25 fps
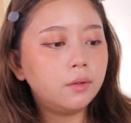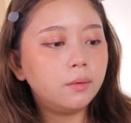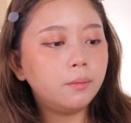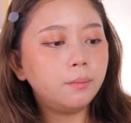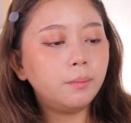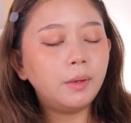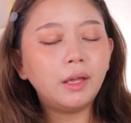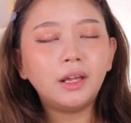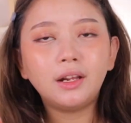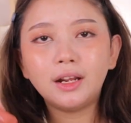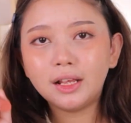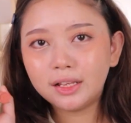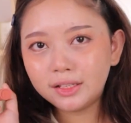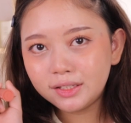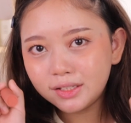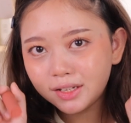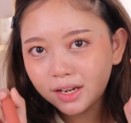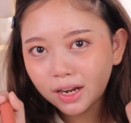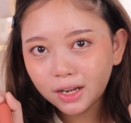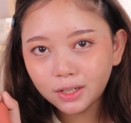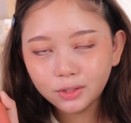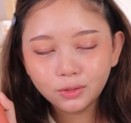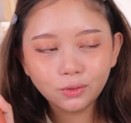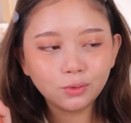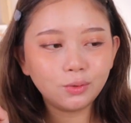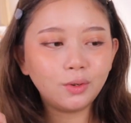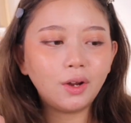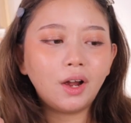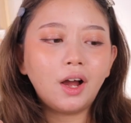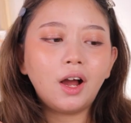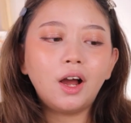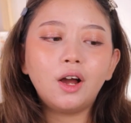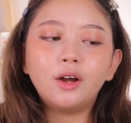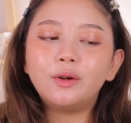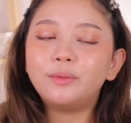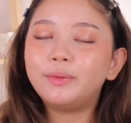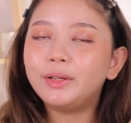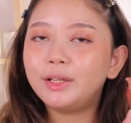Mereska
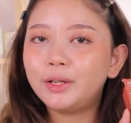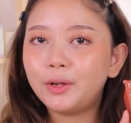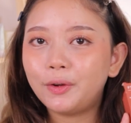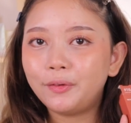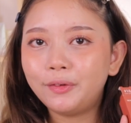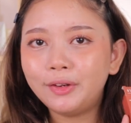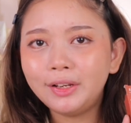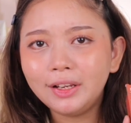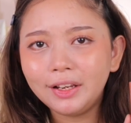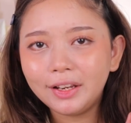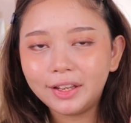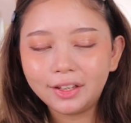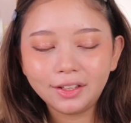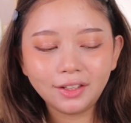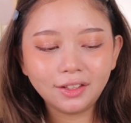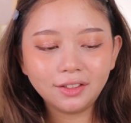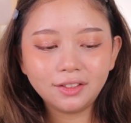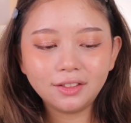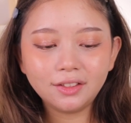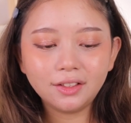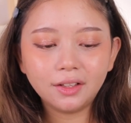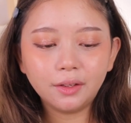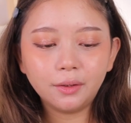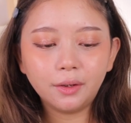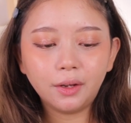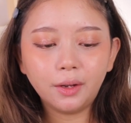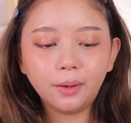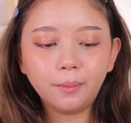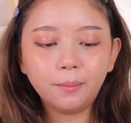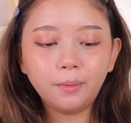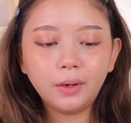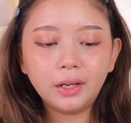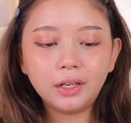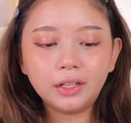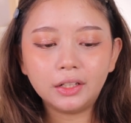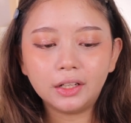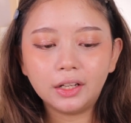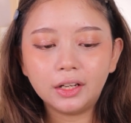juga, oh my god, really like this
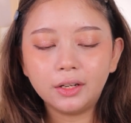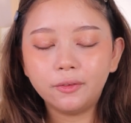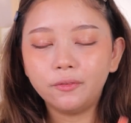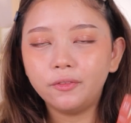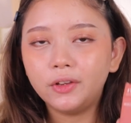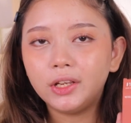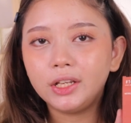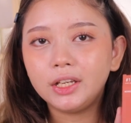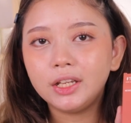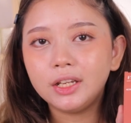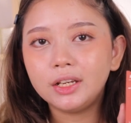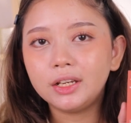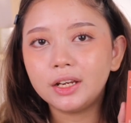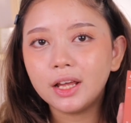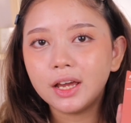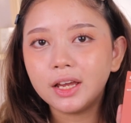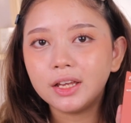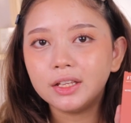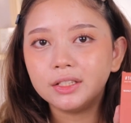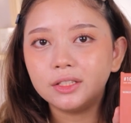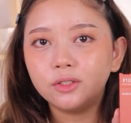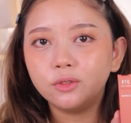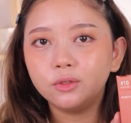brand lah, very nice.